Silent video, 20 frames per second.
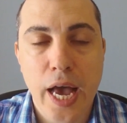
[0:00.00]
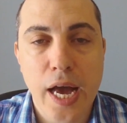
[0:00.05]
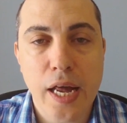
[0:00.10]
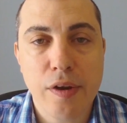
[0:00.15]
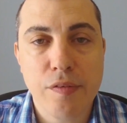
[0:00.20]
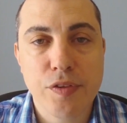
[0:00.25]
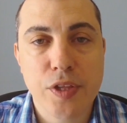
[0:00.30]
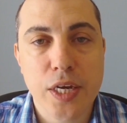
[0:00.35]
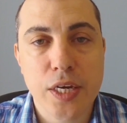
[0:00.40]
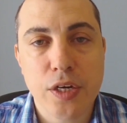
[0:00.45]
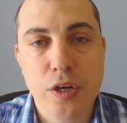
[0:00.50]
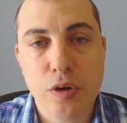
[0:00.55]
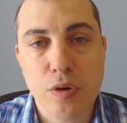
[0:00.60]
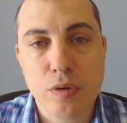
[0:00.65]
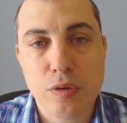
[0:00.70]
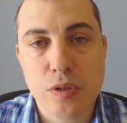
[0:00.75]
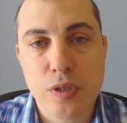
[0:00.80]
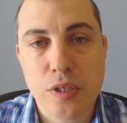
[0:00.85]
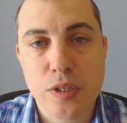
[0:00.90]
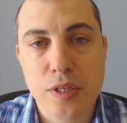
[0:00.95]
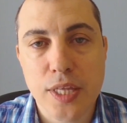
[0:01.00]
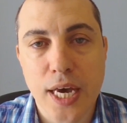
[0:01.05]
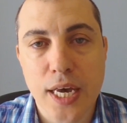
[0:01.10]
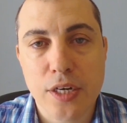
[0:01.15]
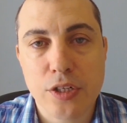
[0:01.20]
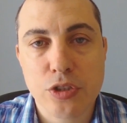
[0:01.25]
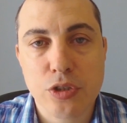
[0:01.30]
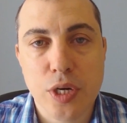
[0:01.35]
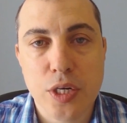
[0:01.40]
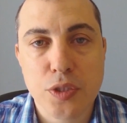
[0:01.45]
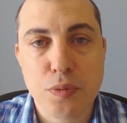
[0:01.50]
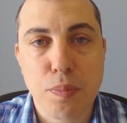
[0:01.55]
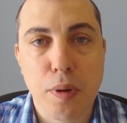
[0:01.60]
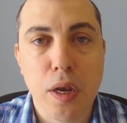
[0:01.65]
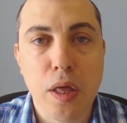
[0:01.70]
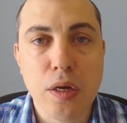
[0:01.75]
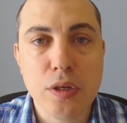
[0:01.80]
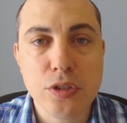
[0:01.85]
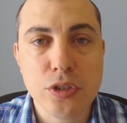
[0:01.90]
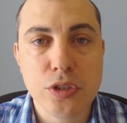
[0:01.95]
And if they know that that address
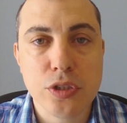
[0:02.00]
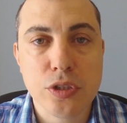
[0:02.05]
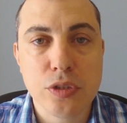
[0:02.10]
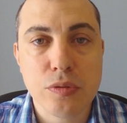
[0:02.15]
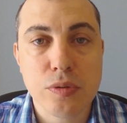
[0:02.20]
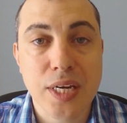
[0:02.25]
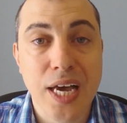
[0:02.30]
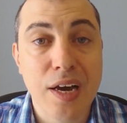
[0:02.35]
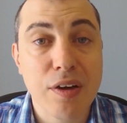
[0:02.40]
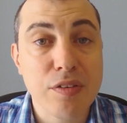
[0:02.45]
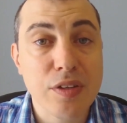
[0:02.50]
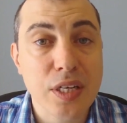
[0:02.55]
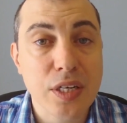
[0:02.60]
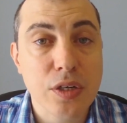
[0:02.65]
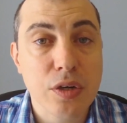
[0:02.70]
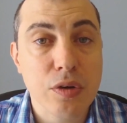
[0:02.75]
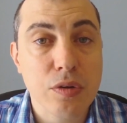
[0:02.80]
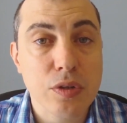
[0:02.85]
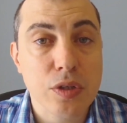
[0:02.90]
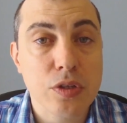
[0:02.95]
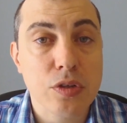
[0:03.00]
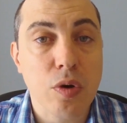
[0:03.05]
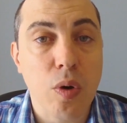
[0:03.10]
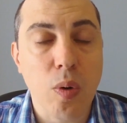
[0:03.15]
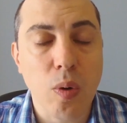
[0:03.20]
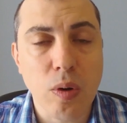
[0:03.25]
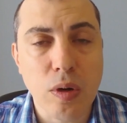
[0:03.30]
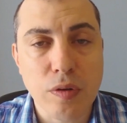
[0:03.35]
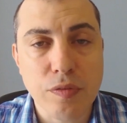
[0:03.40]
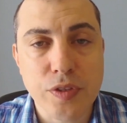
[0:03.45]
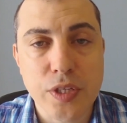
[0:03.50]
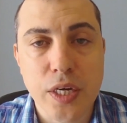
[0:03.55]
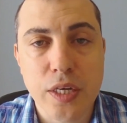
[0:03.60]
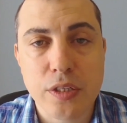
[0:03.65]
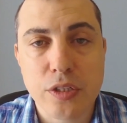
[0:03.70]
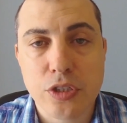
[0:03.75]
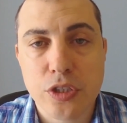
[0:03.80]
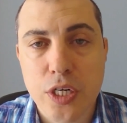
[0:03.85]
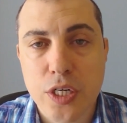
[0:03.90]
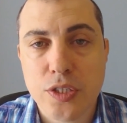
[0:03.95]
belongs to you, now they know that all of the
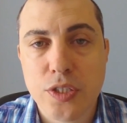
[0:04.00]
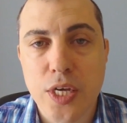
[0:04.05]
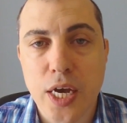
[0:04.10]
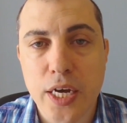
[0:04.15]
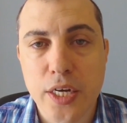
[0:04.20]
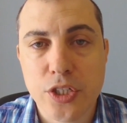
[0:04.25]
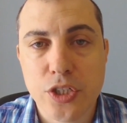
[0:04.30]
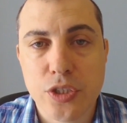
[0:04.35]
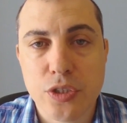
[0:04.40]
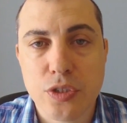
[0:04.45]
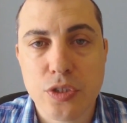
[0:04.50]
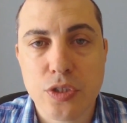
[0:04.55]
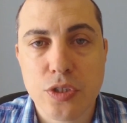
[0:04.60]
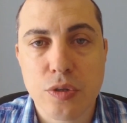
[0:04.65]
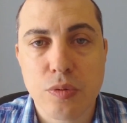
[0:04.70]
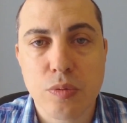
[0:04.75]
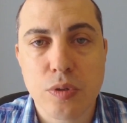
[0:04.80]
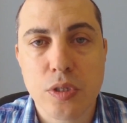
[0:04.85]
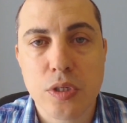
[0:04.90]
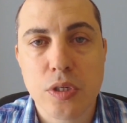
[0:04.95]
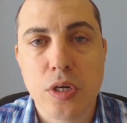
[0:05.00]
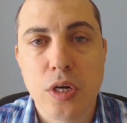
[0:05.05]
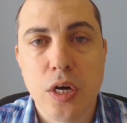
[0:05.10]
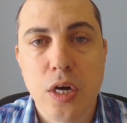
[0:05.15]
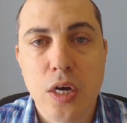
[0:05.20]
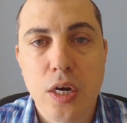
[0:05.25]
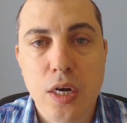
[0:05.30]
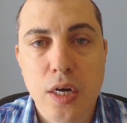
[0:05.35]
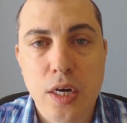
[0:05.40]
other transactions that were